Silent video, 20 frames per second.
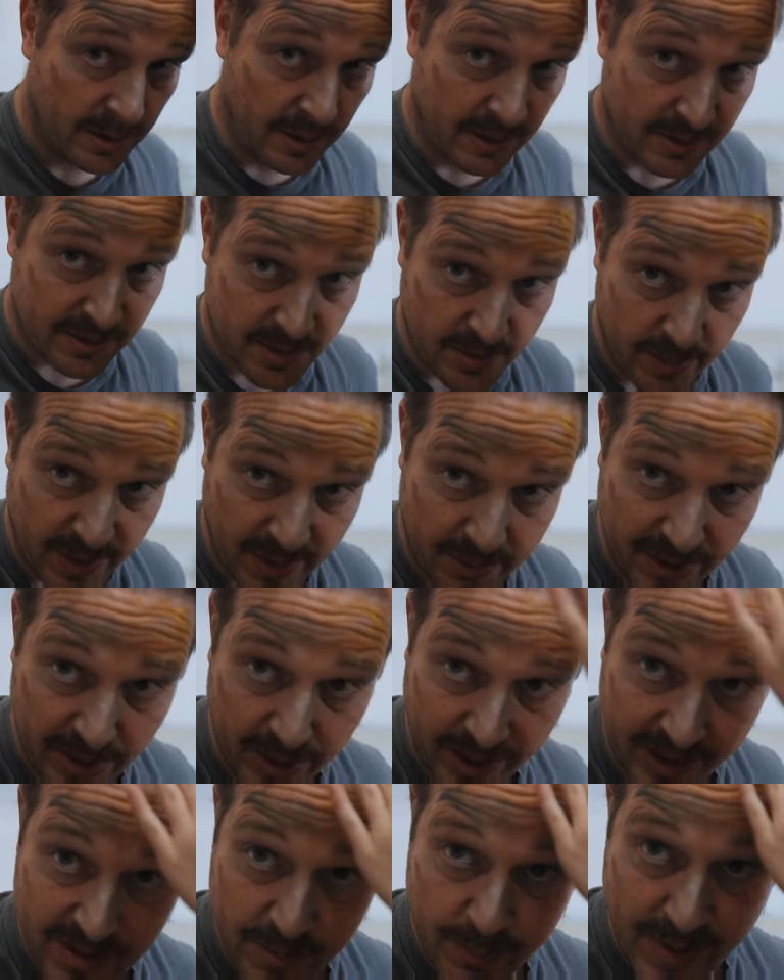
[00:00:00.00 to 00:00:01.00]
It's to make me
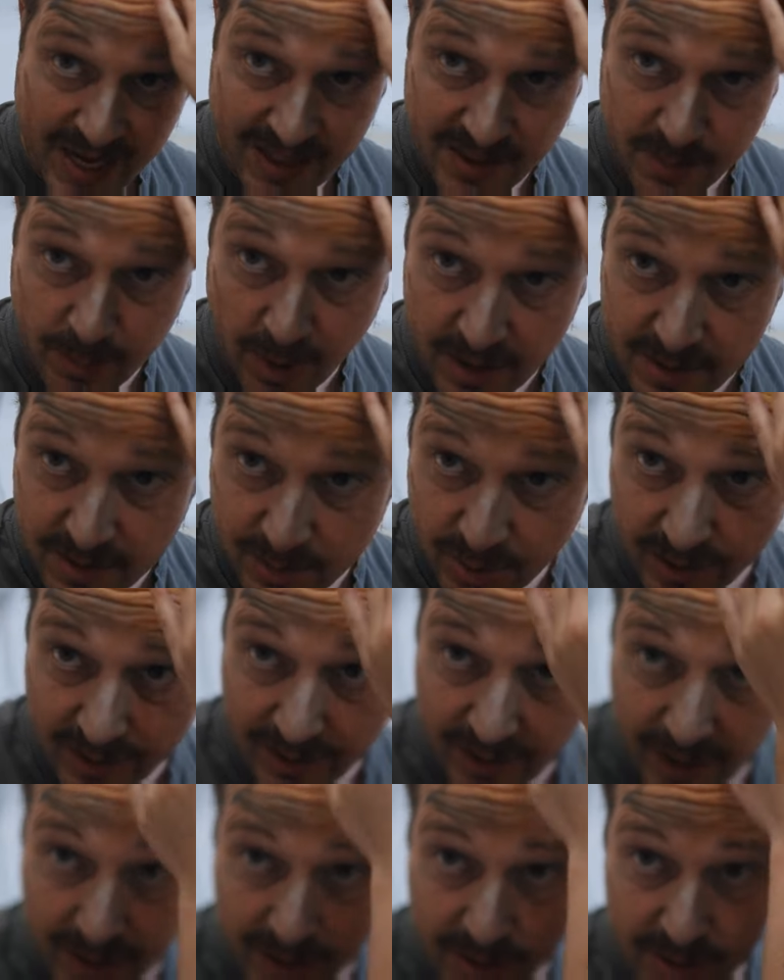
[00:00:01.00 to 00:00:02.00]
look as bad as possible,
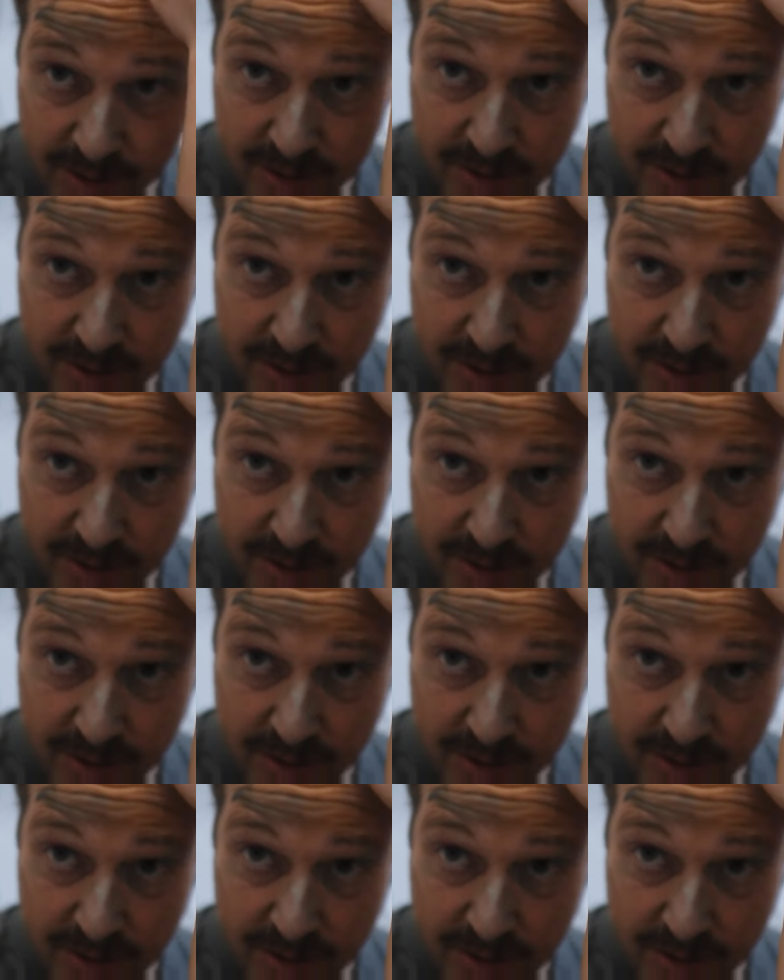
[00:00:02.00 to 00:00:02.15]
I think,